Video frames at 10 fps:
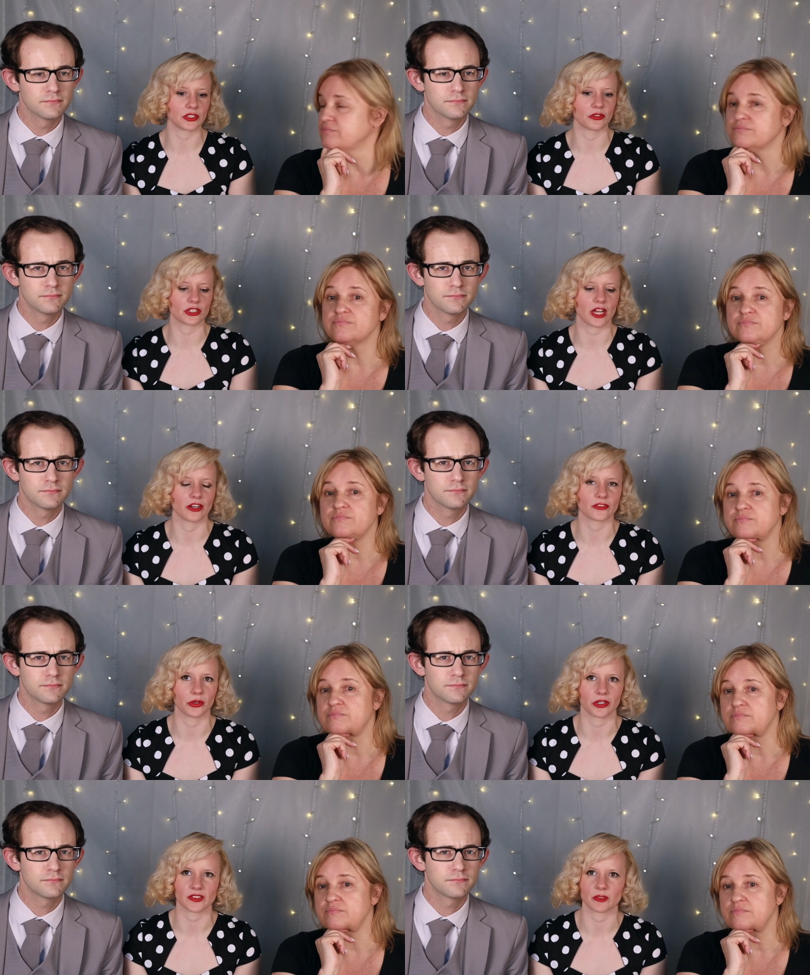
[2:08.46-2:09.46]
Speaker 1: so just kind of
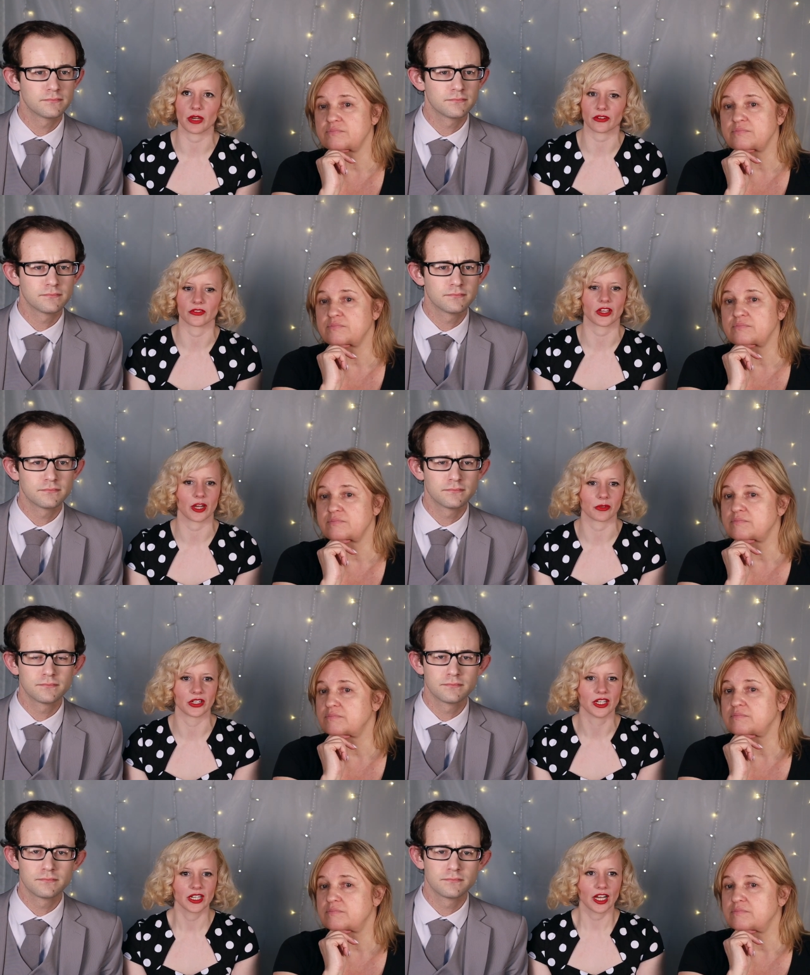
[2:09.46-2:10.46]
showing us the back of the
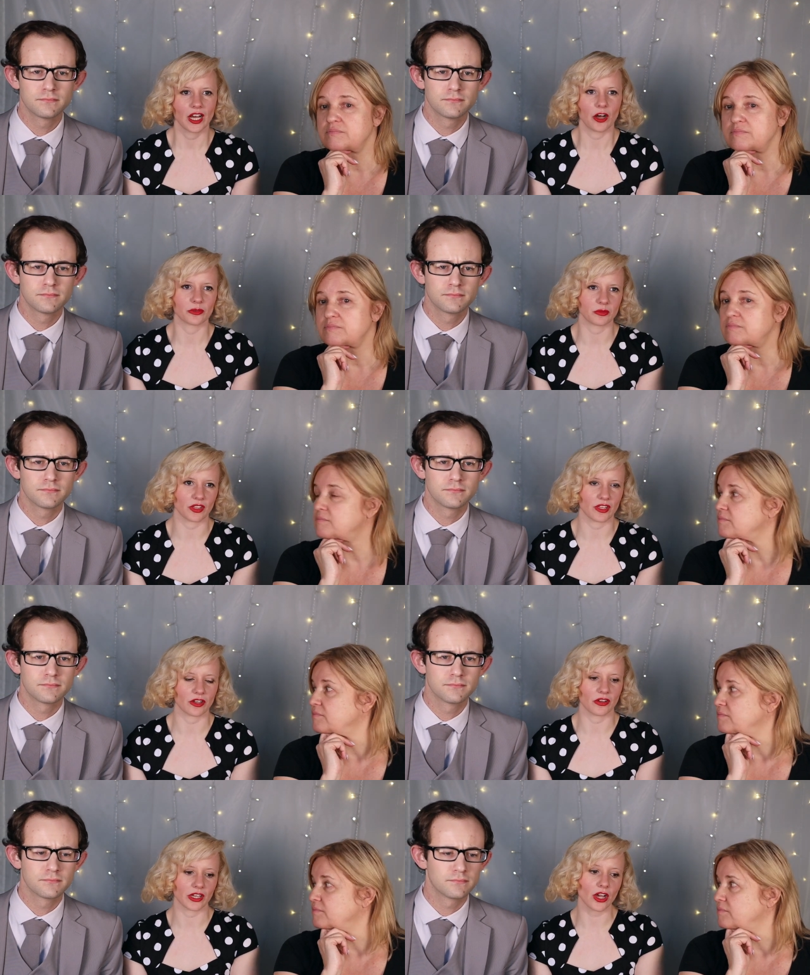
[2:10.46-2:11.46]
camera helps me
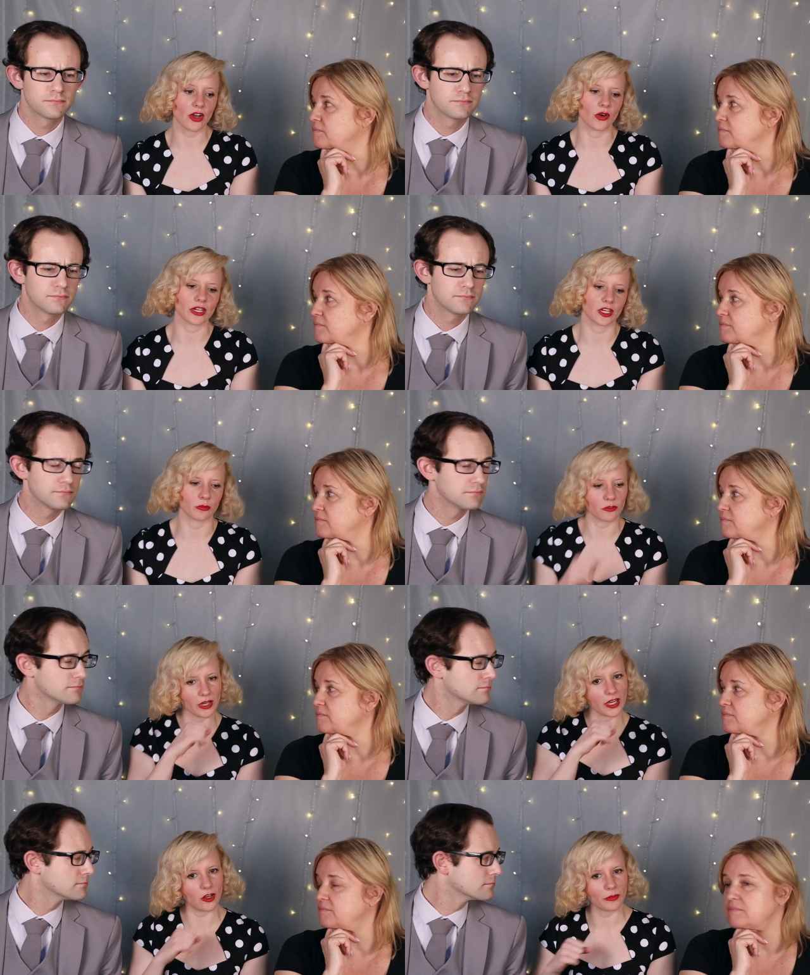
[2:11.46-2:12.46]
think of like, oh, I need to move
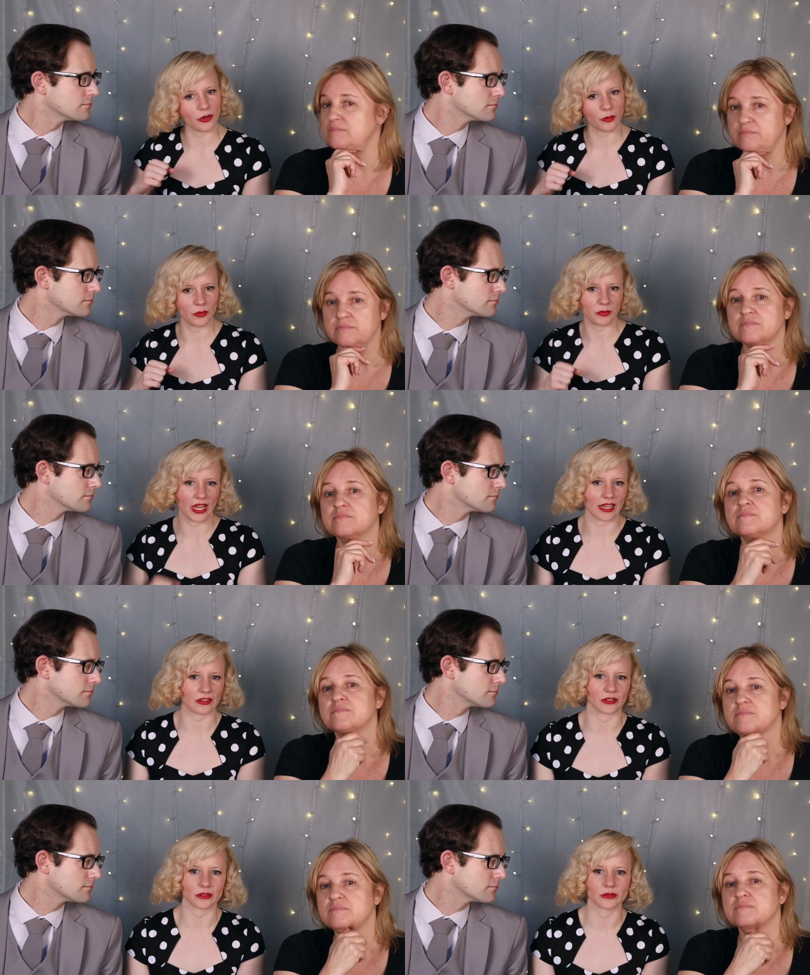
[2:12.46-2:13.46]
my elbow
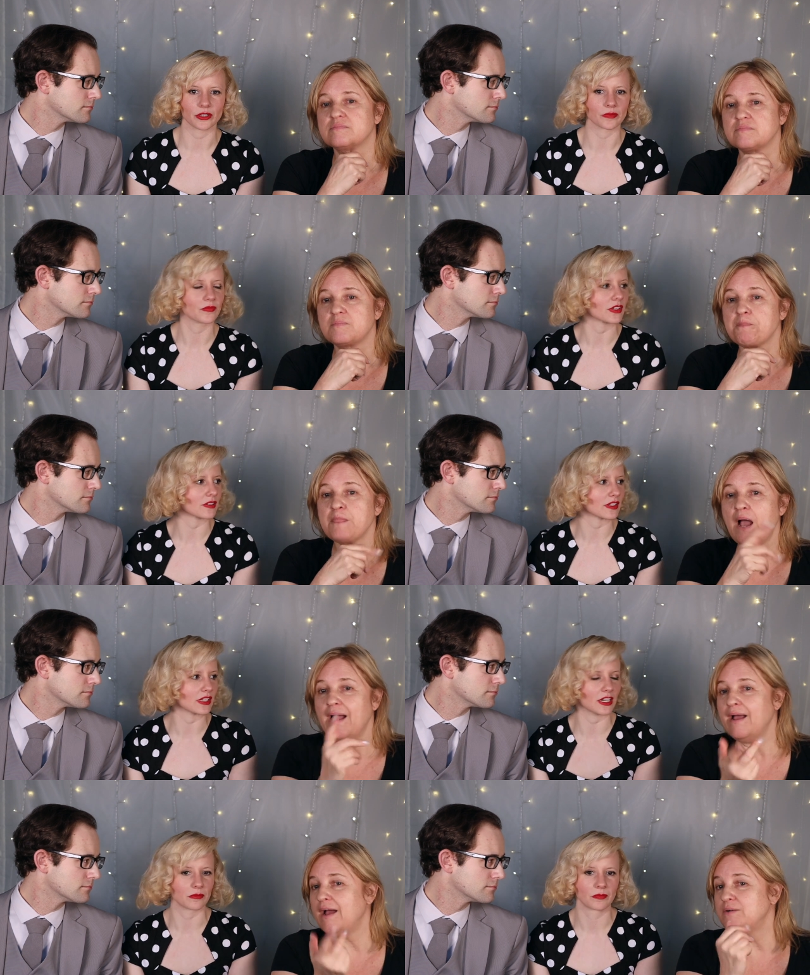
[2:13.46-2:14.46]
back, or, you know, things
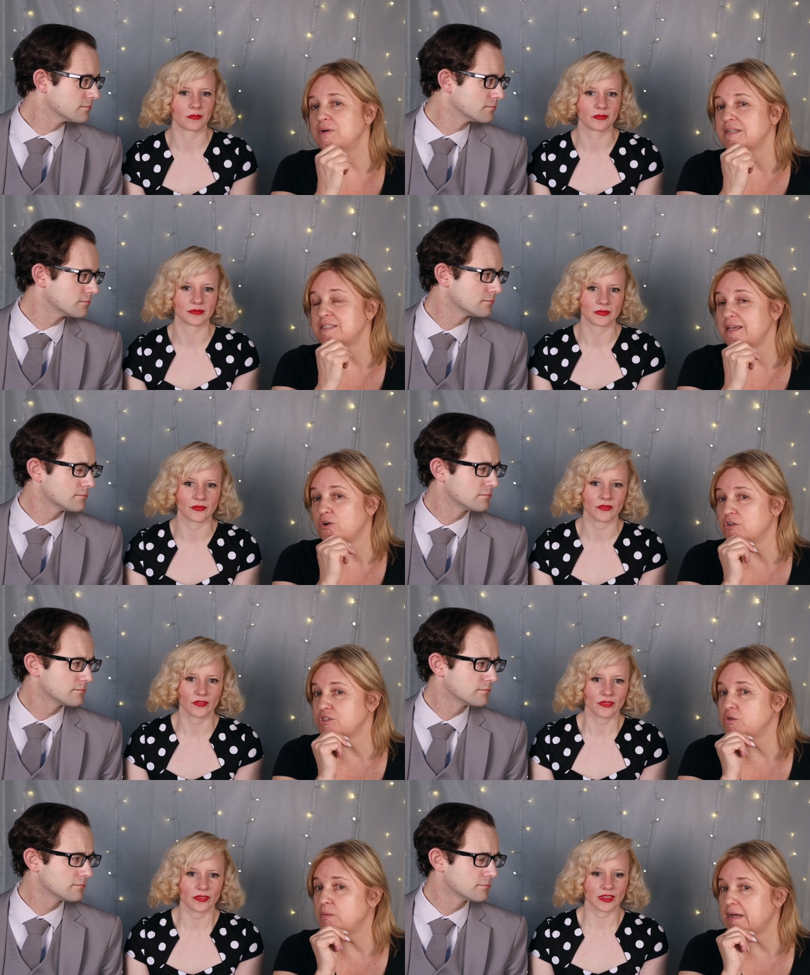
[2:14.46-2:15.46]
like that.
Speaker 2: I want to say
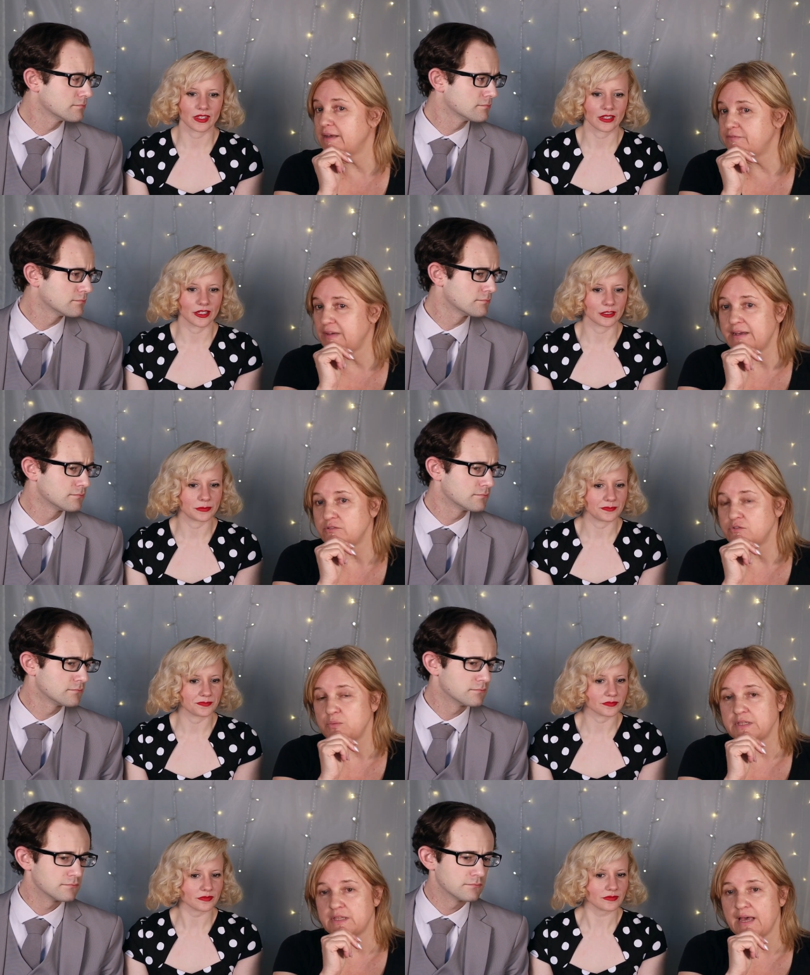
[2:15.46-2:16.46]
also what I found
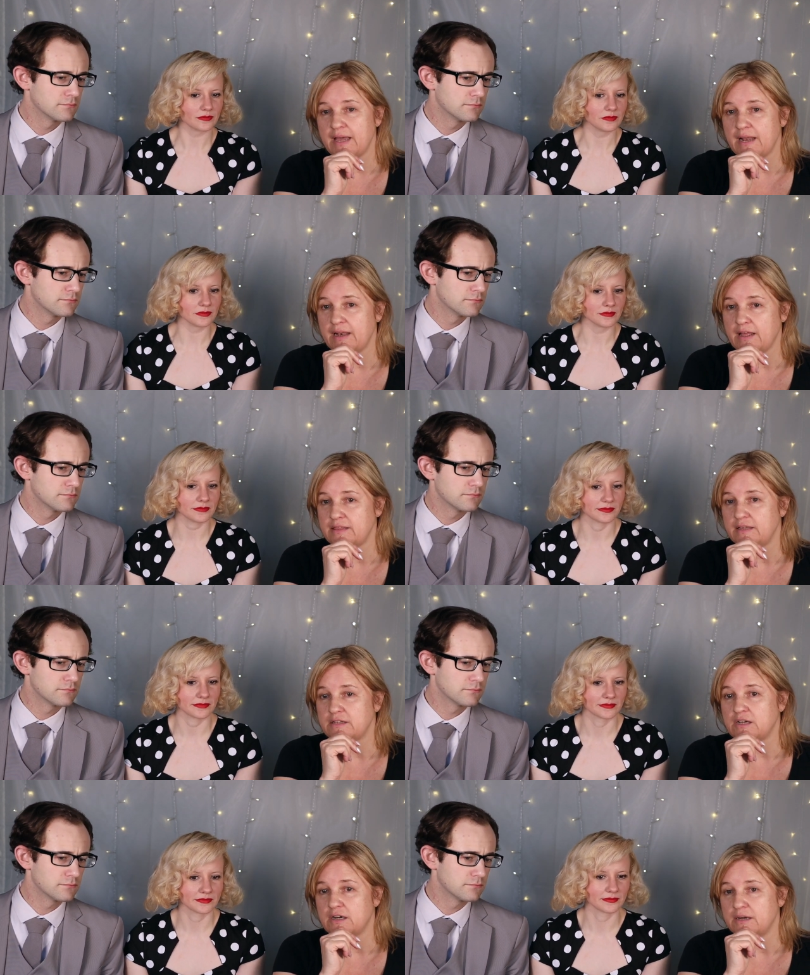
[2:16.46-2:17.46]
with that, and I
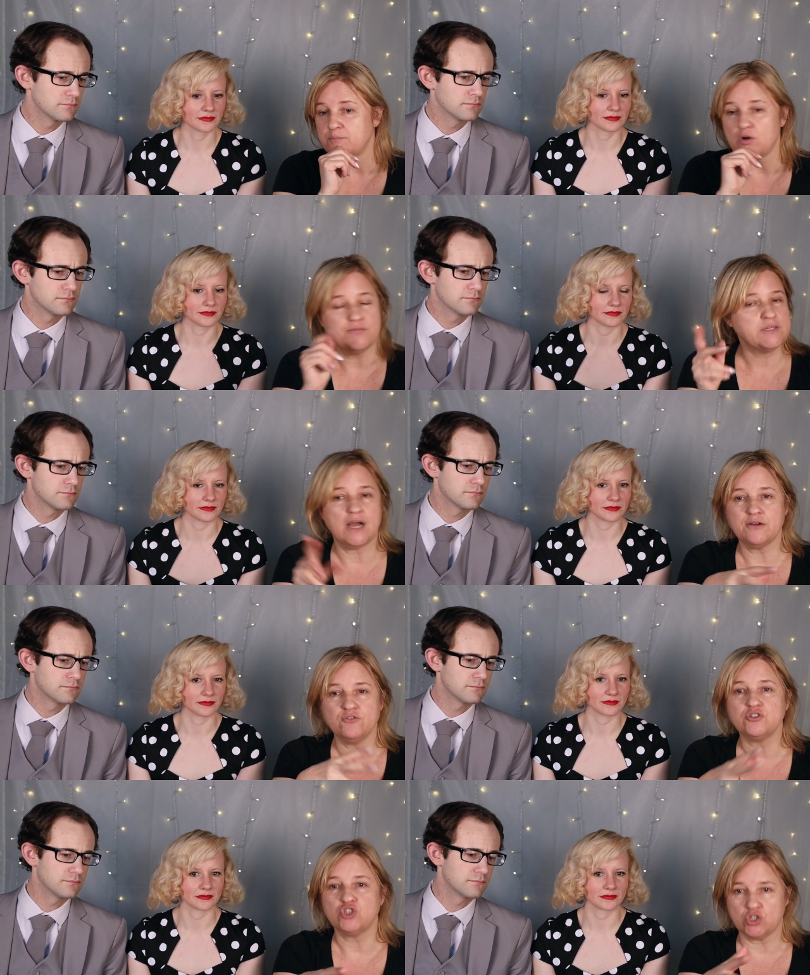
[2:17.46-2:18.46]
think um, all
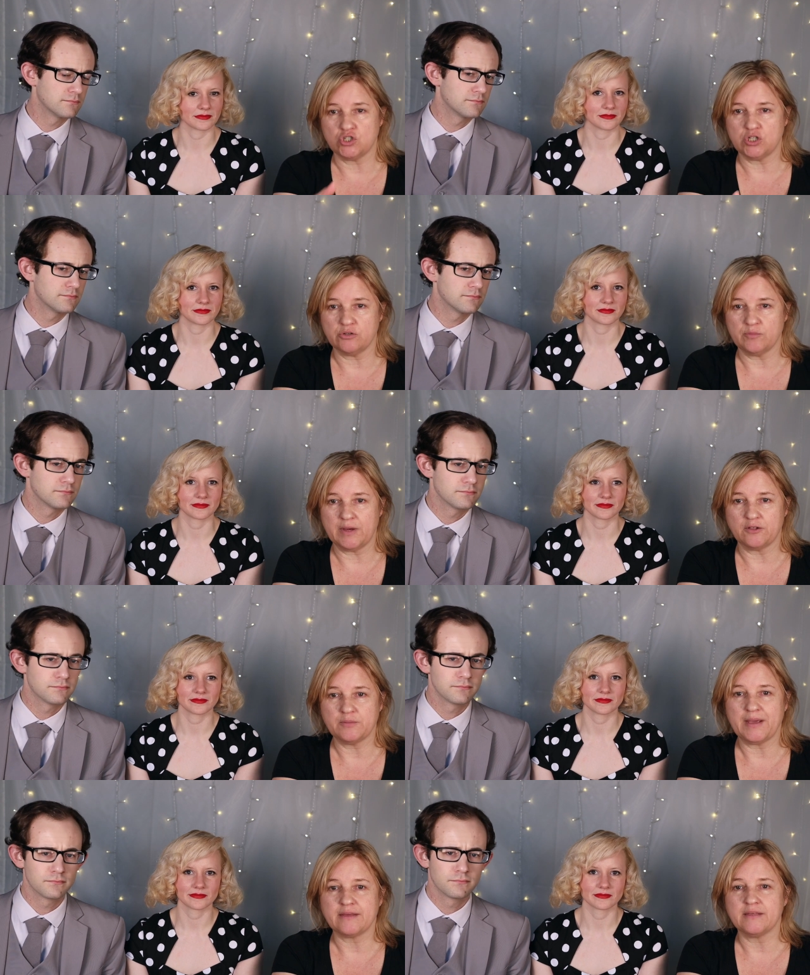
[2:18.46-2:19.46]
photographers should show their model
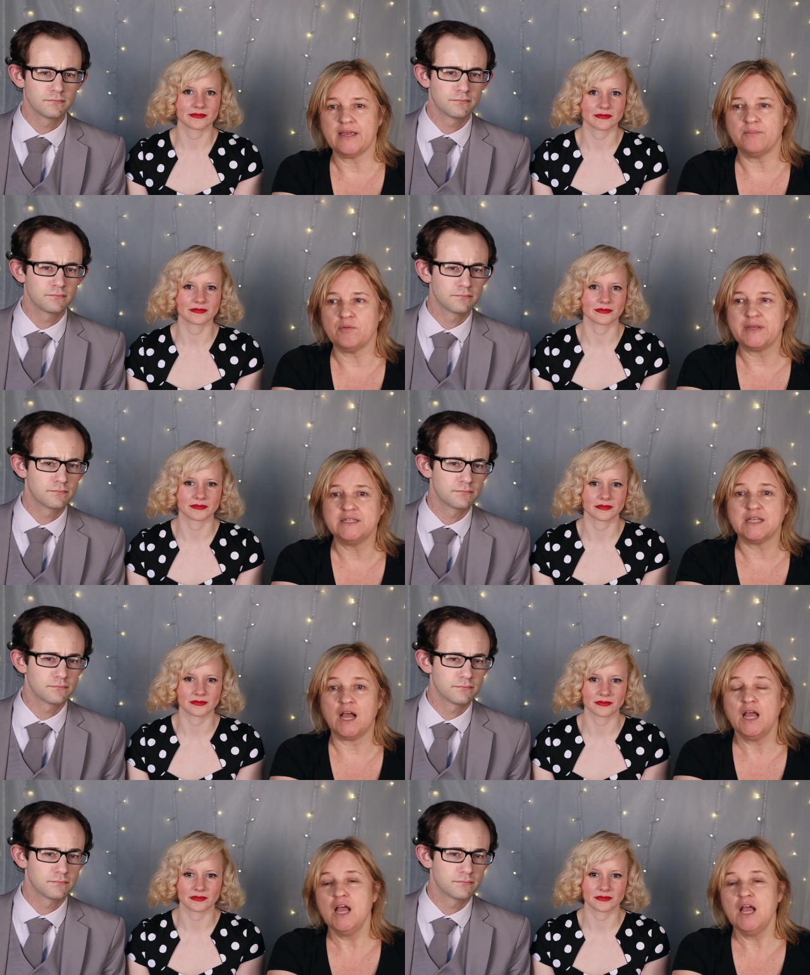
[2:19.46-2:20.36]
the back of the camera, because,